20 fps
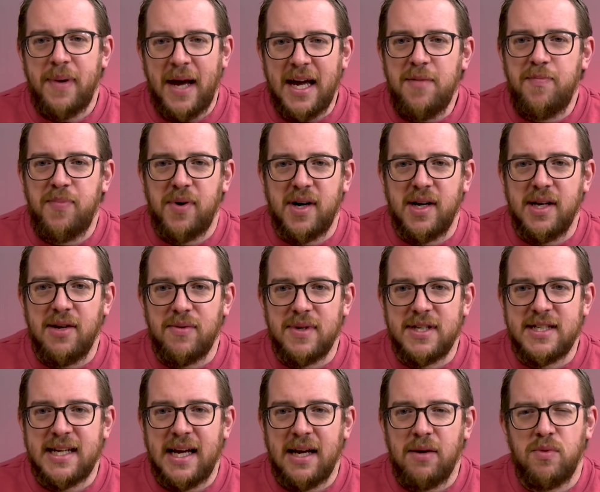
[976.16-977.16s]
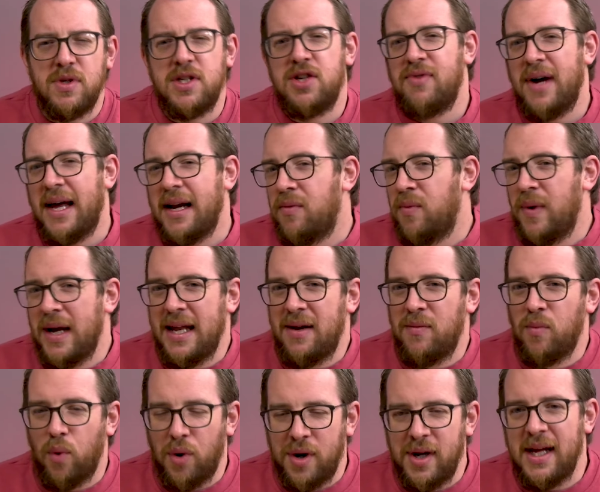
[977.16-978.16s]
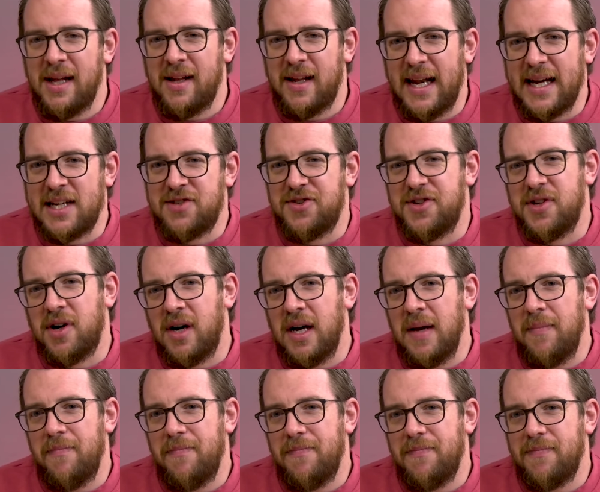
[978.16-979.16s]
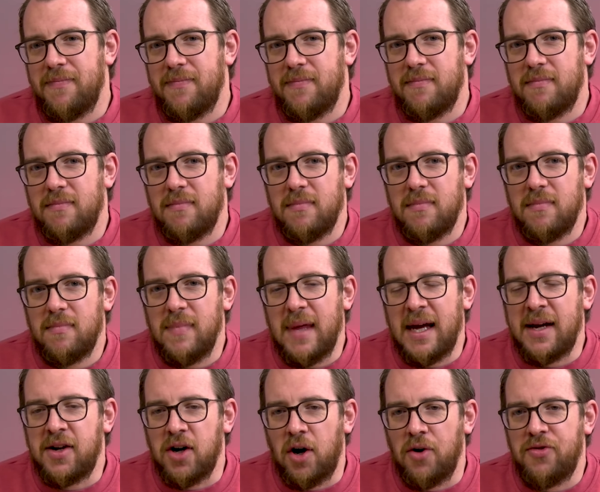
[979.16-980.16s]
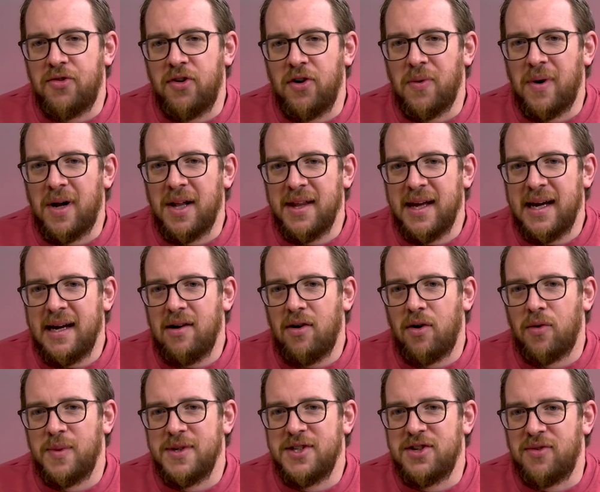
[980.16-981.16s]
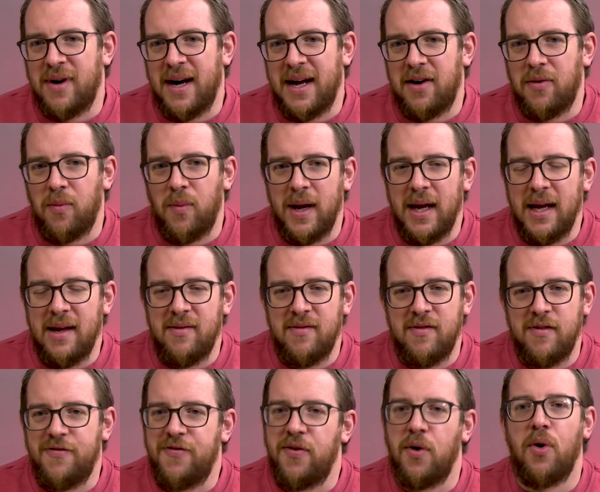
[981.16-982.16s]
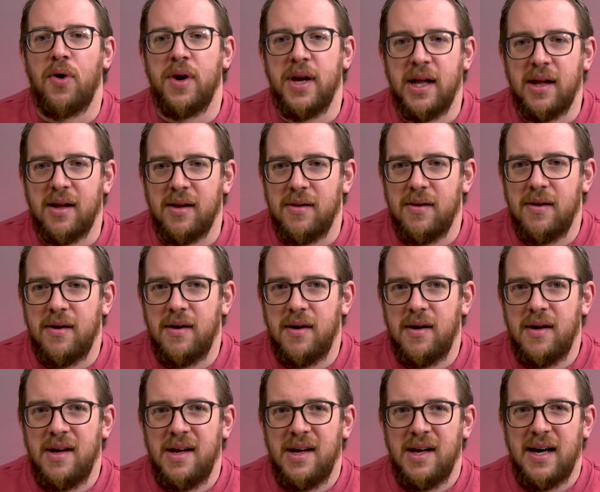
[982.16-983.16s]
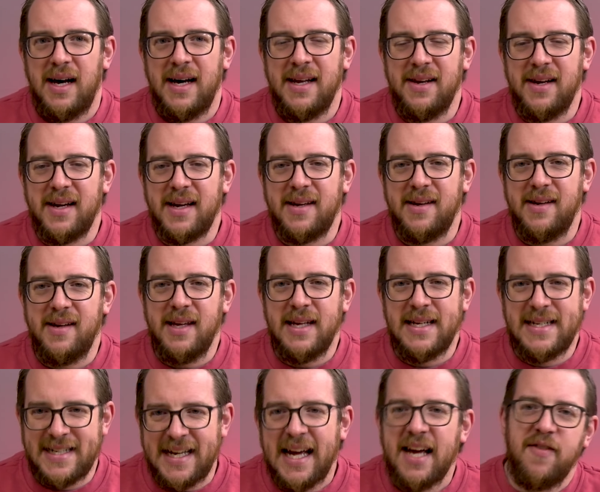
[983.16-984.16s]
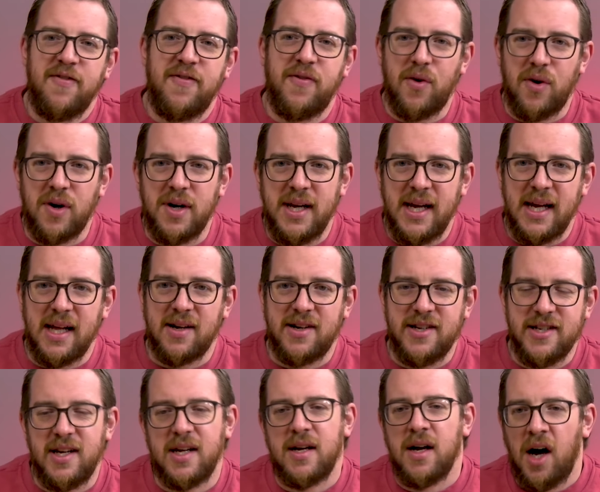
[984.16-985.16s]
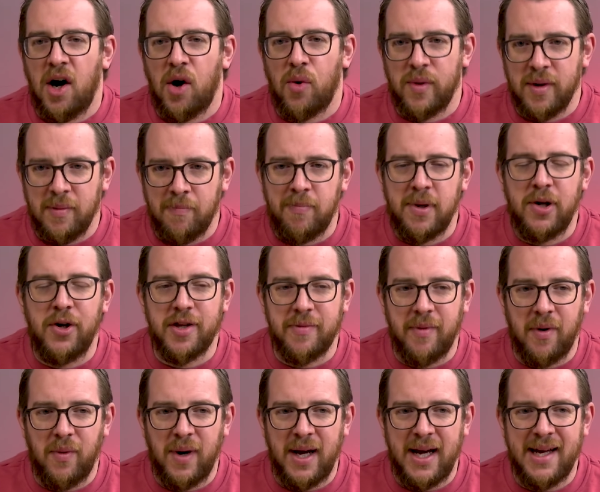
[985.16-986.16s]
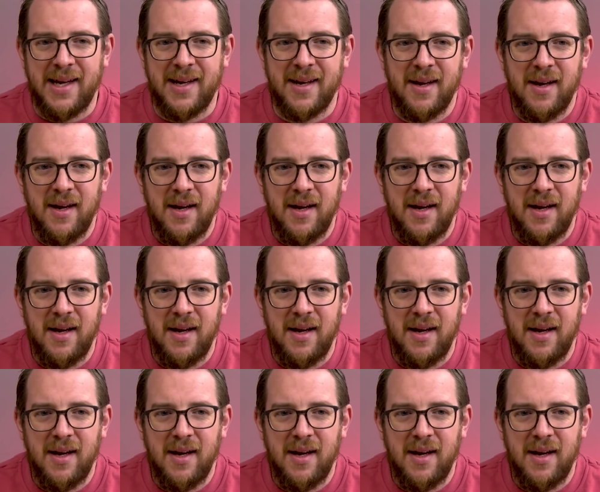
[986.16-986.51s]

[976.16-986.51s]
paper, you would say, would you rather win 1-0 an extra time and go through all that? Or would you rather win 4-0? And like, you'd say 4-0 because you're like, oh, we blew them away.